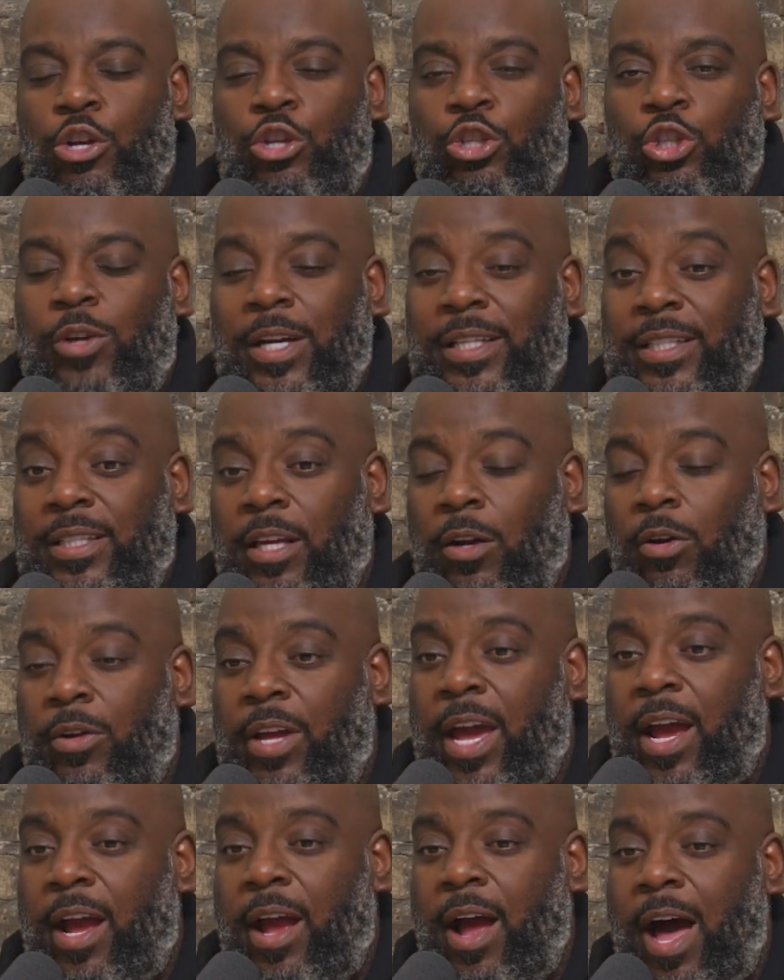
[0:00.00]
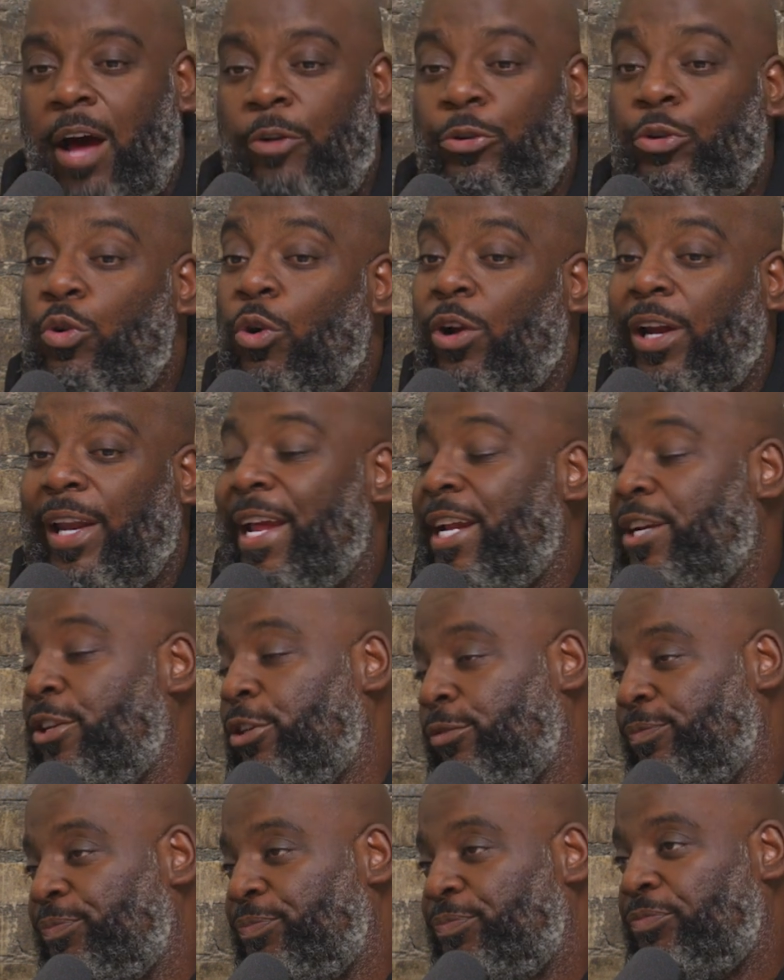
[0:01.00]
So I said, okay, I'll do
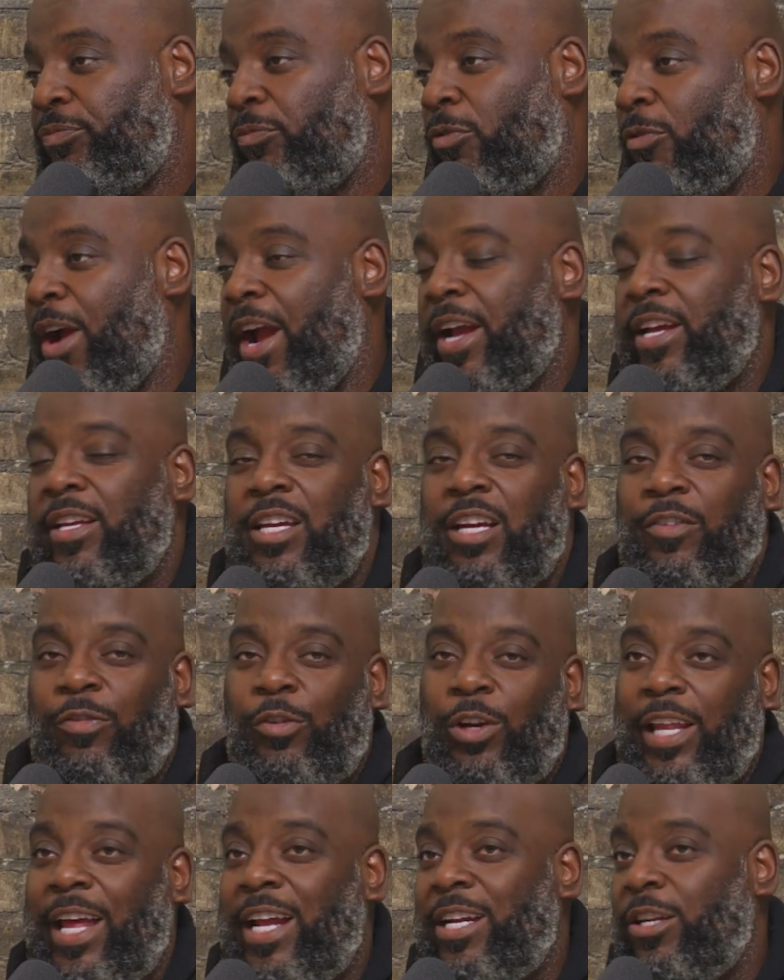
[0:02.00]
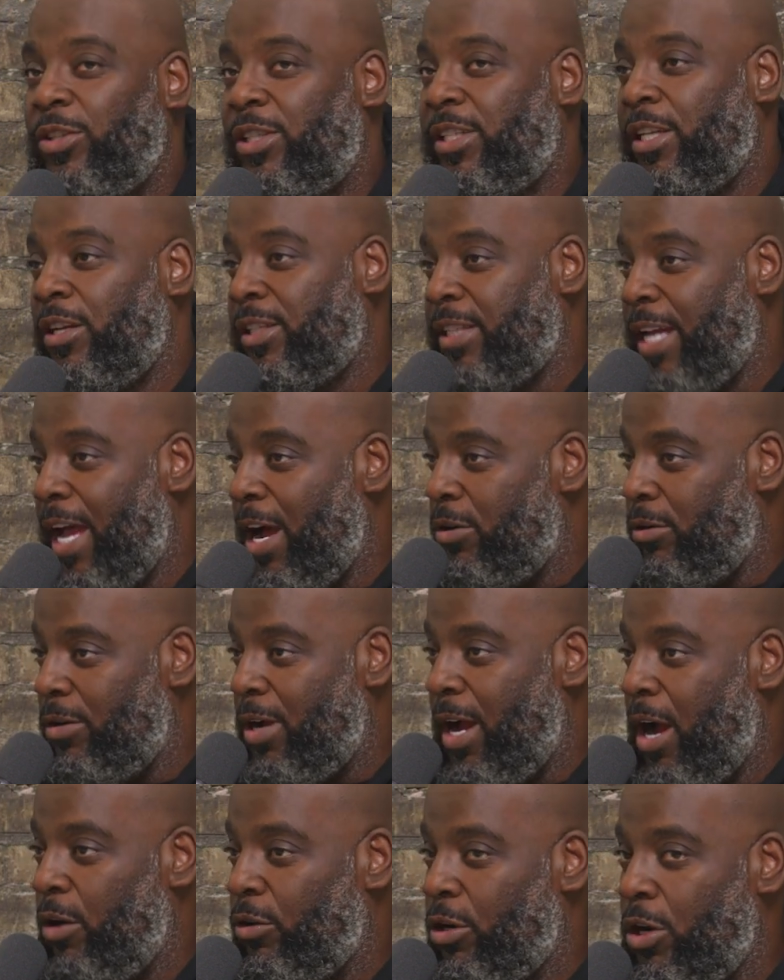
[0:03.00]
Orlando, right? If Orlando okay. sells
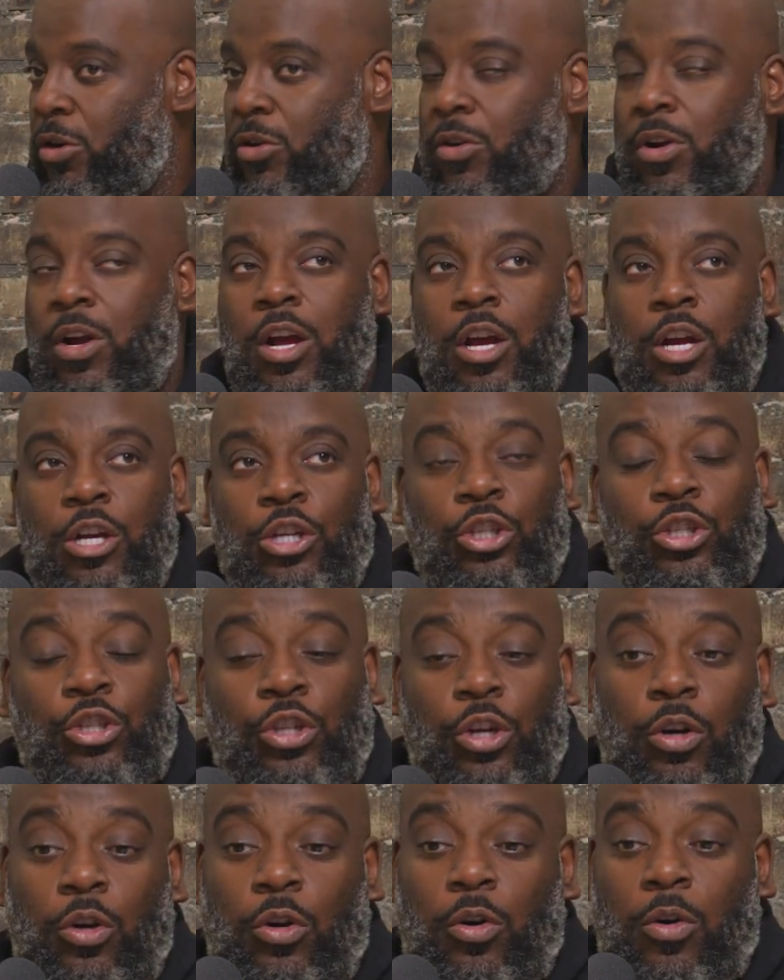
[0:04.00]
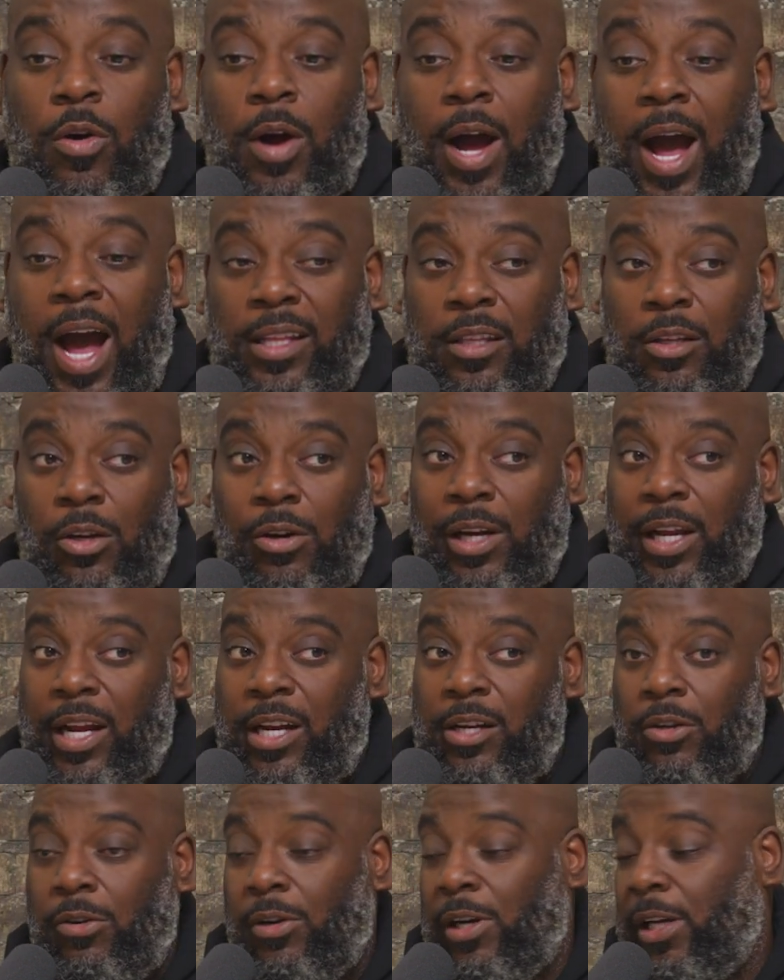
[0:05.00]
out, I'll go. So I did
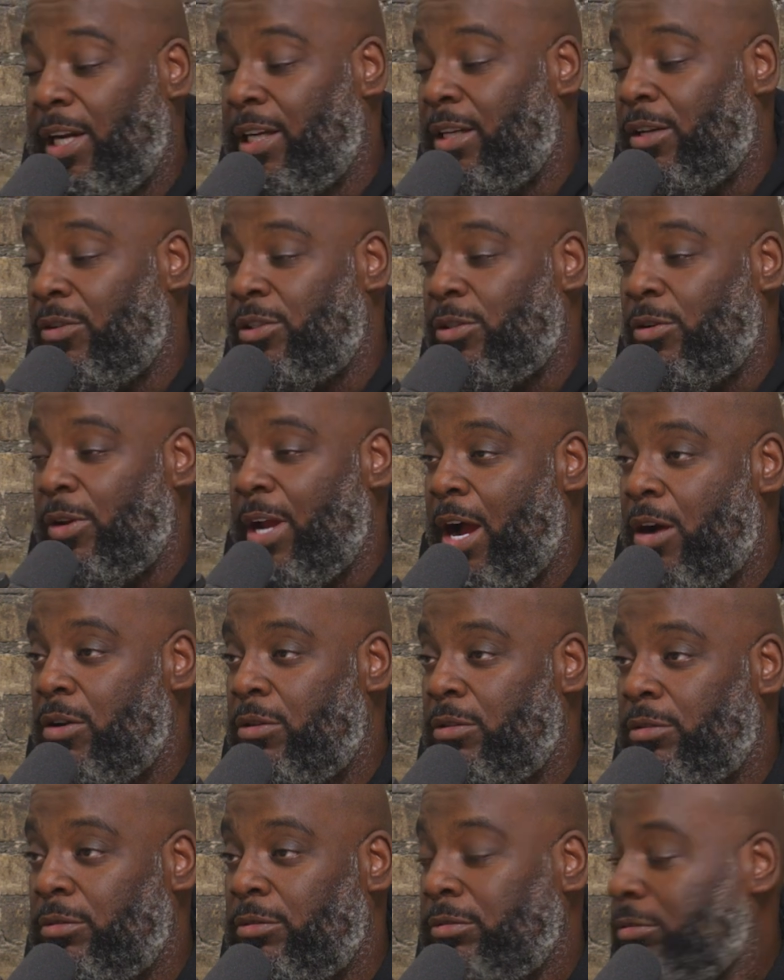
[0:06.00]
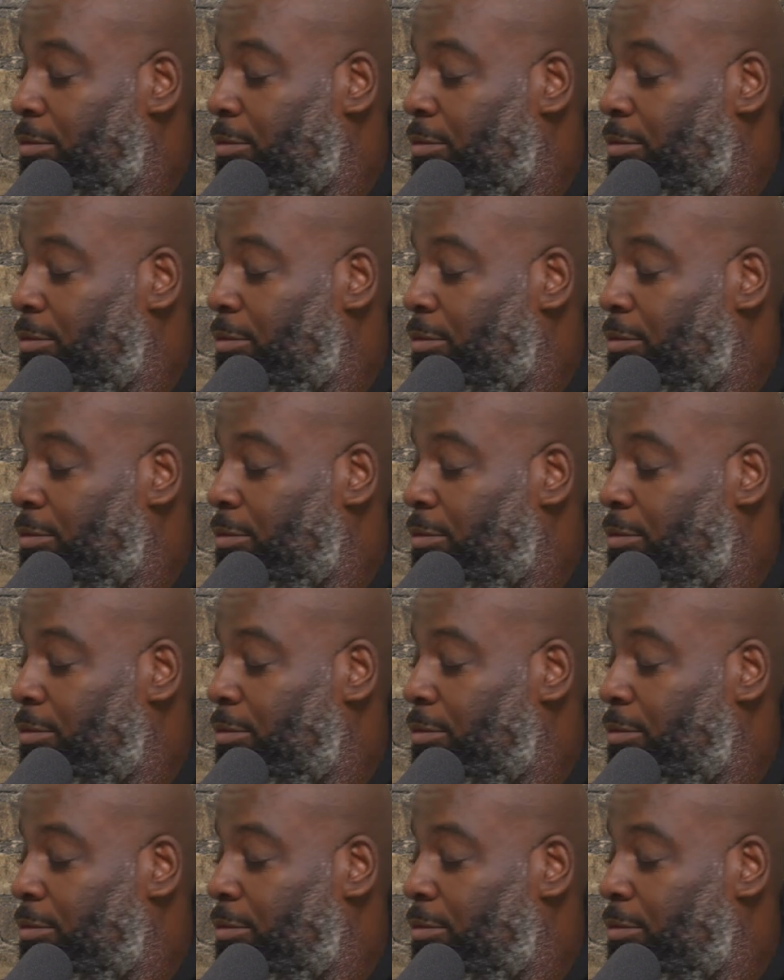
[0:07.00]
Orlando. Orlando sold out.